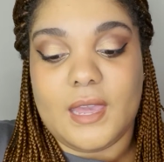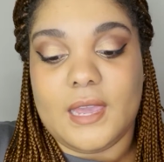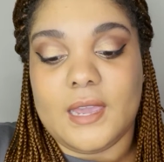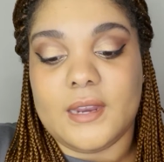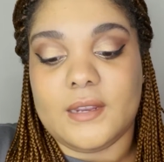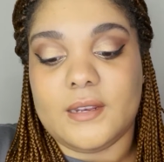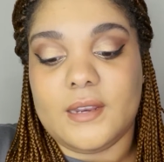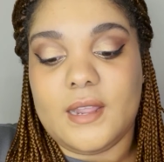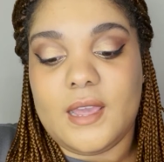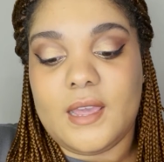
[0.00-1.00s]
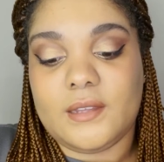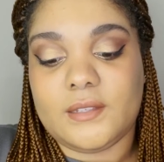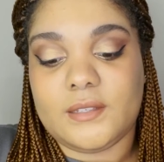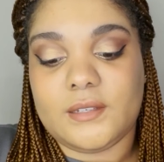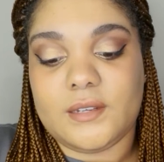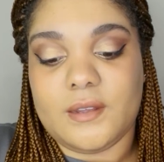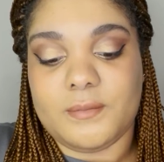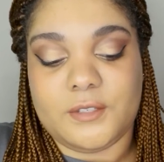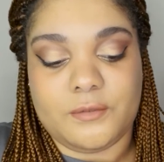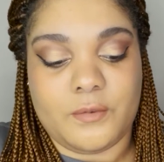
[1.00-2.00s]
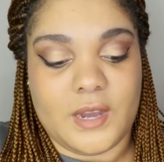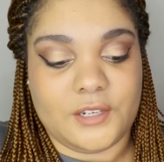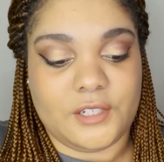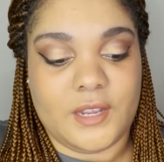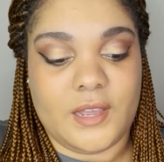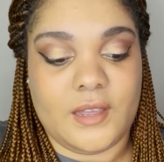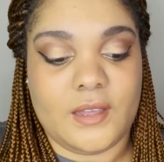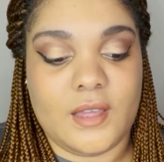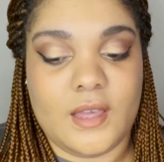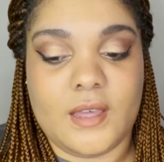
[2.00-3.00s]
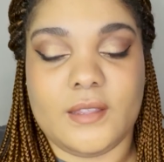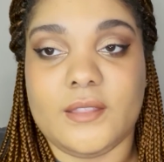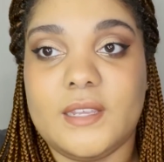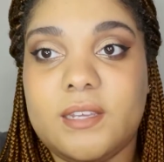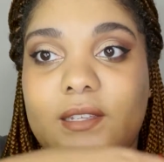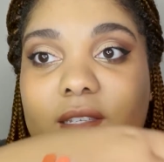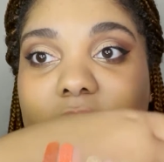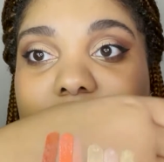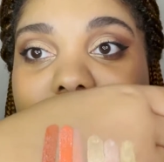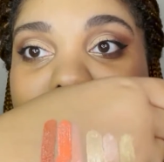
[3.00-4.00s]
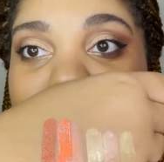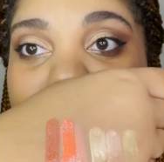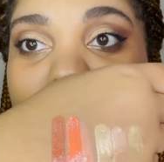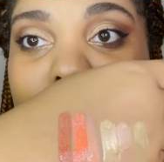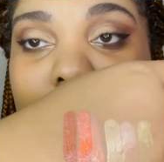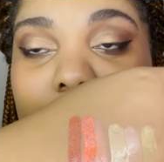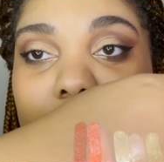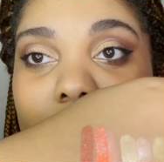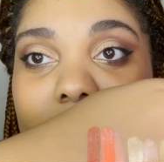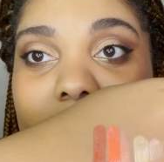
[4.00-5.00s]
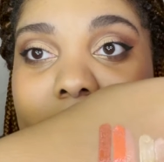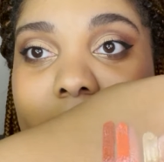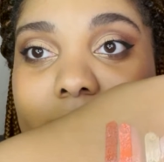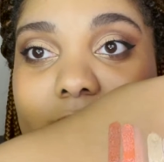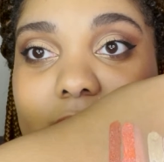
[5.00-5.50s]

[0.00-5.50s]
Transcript: And next, I'm swatching. This is shade Joy.